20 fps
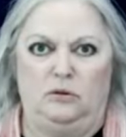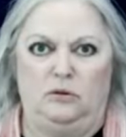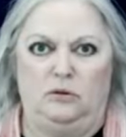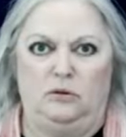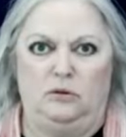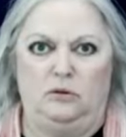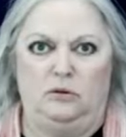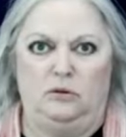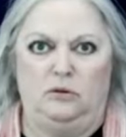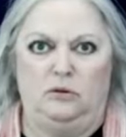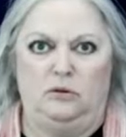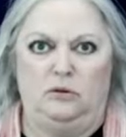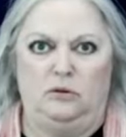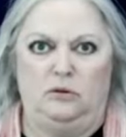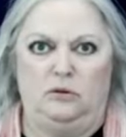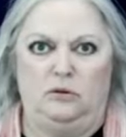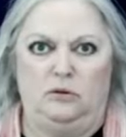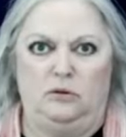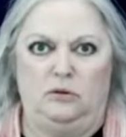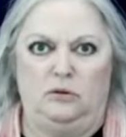
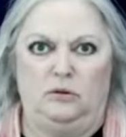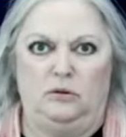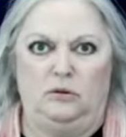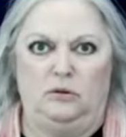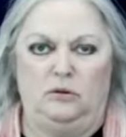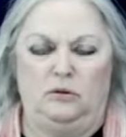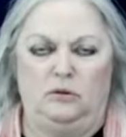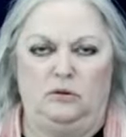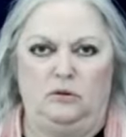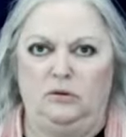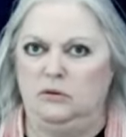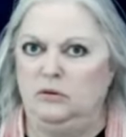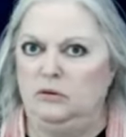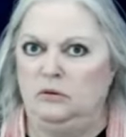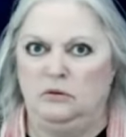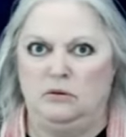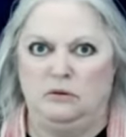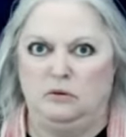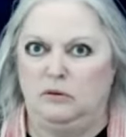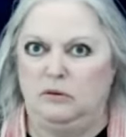
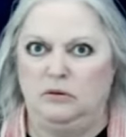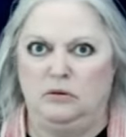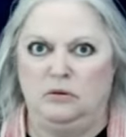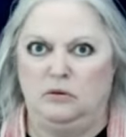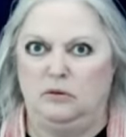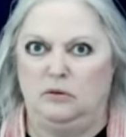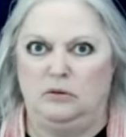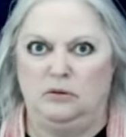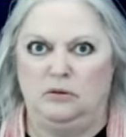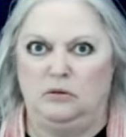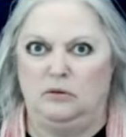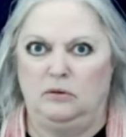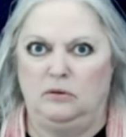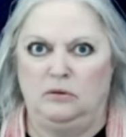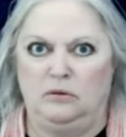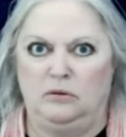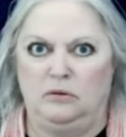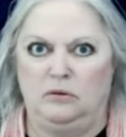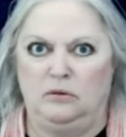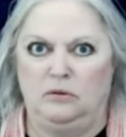
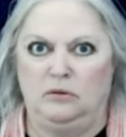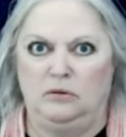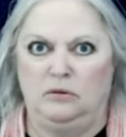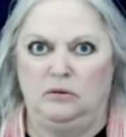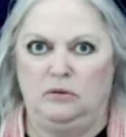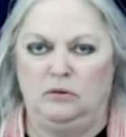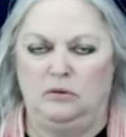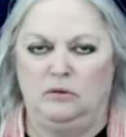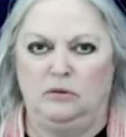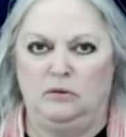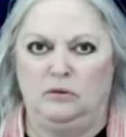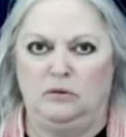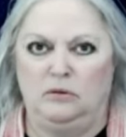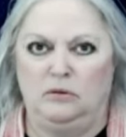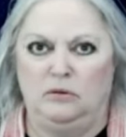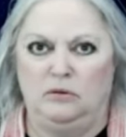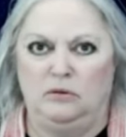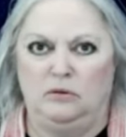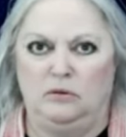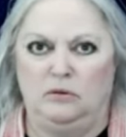
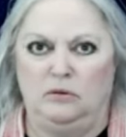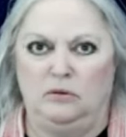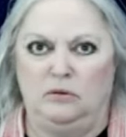Nothing is said.